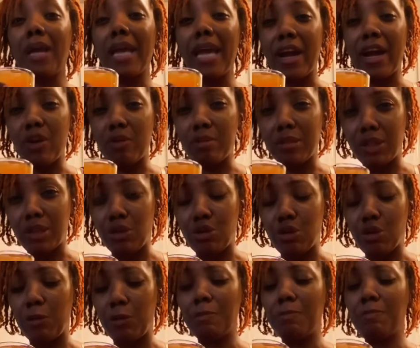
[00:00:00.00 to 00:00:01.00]
at Urban
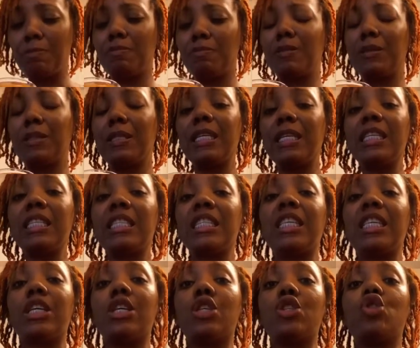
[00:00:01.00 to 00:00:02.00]
Social. This
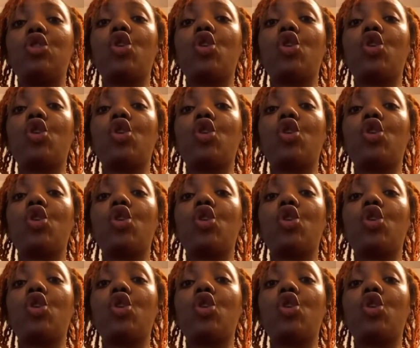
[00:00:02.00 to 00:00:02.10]
is